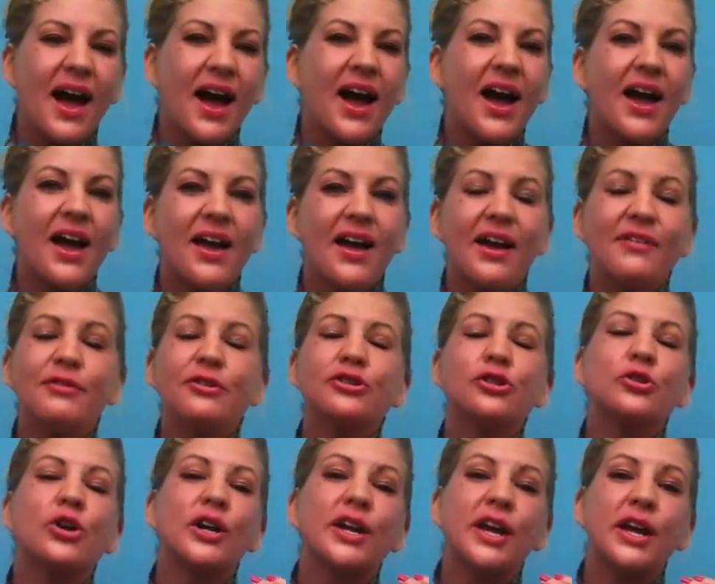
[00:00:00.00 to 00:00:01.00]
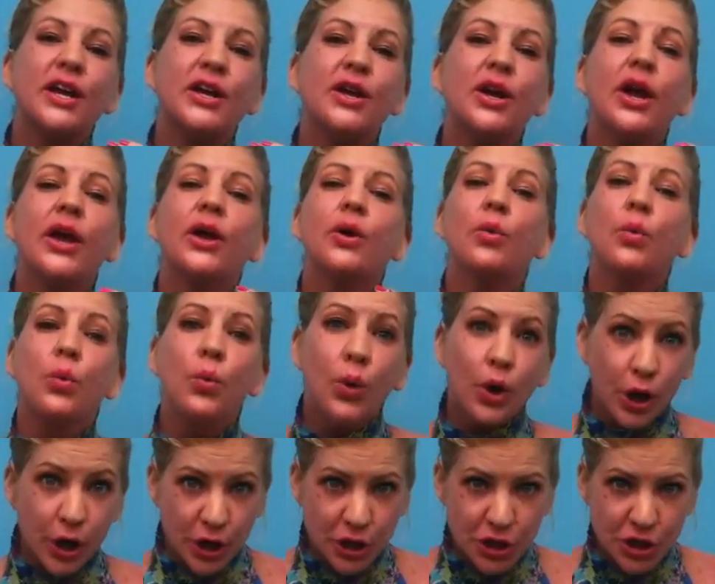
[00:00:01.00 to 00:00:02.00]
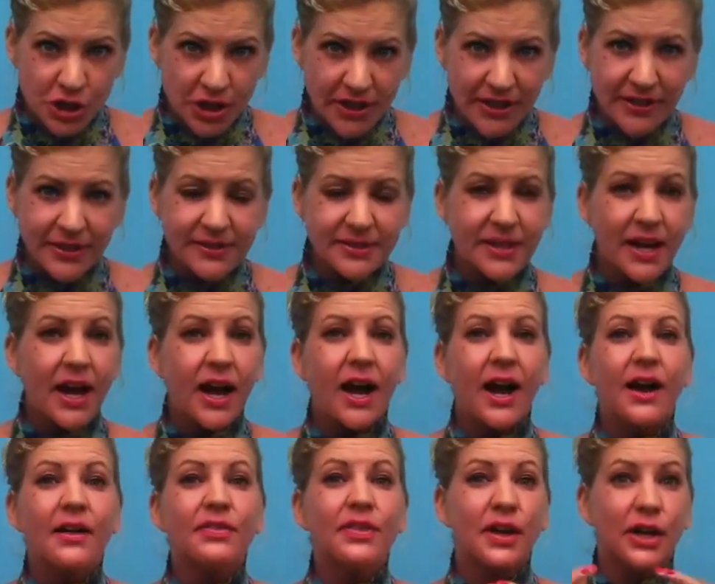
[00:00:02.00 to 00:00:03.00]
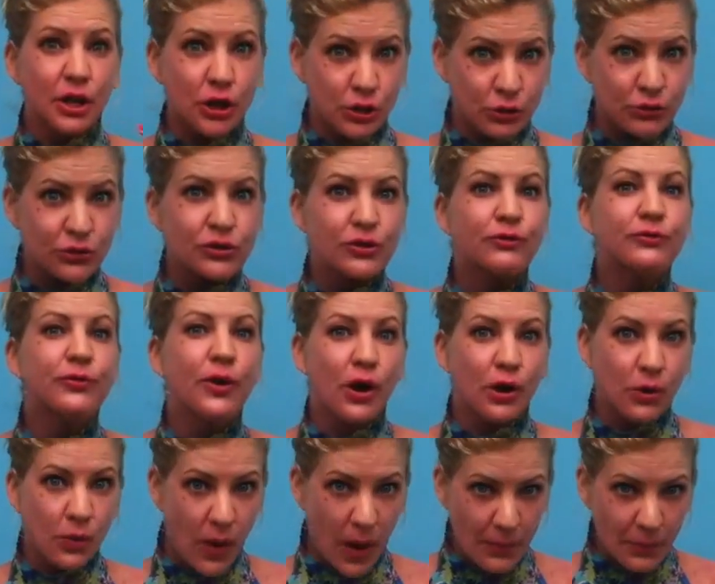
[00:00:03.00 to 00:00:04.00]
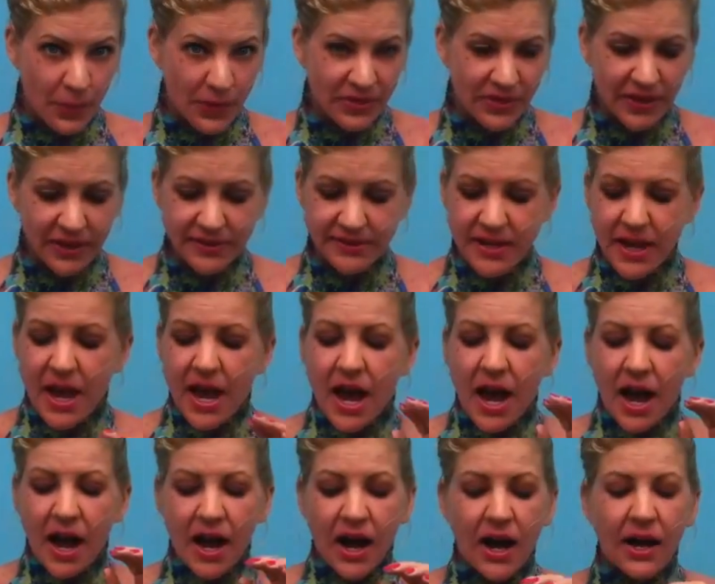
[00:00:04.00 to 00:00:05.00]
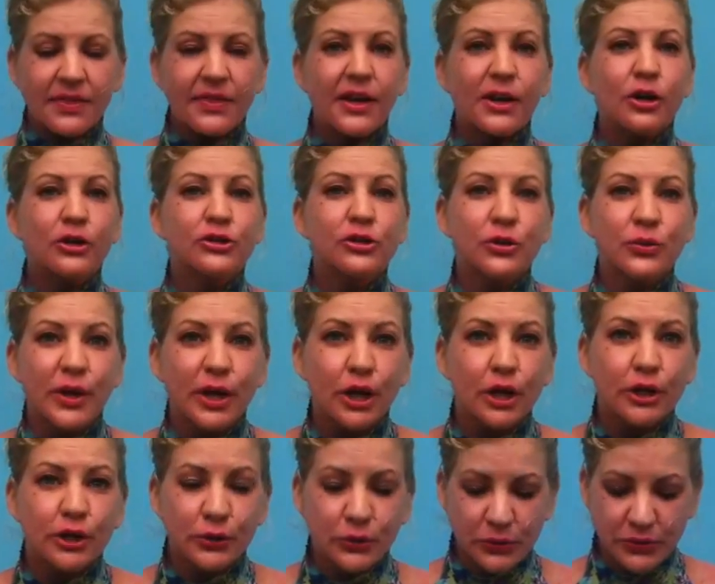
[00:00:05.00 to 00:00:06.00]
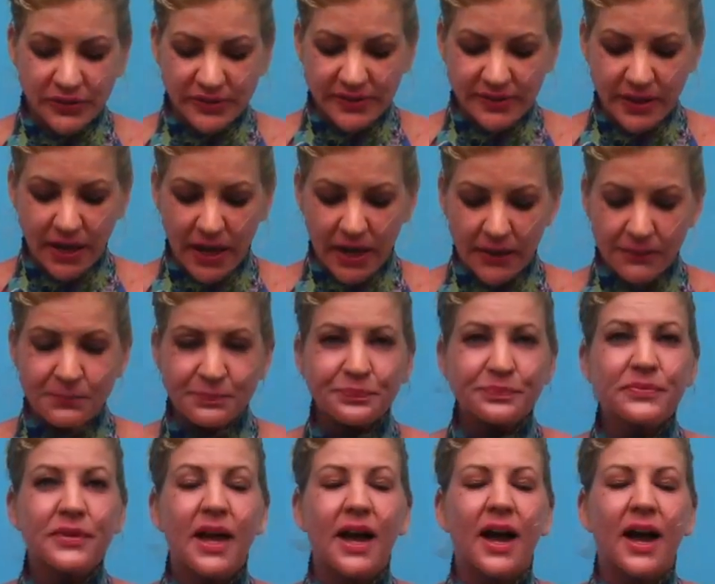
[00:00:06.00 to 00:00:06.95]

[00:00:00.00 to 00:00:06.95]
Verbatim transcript: I, have also got a, a worksheet uh, that I use to follow up with this uh, that also includes um,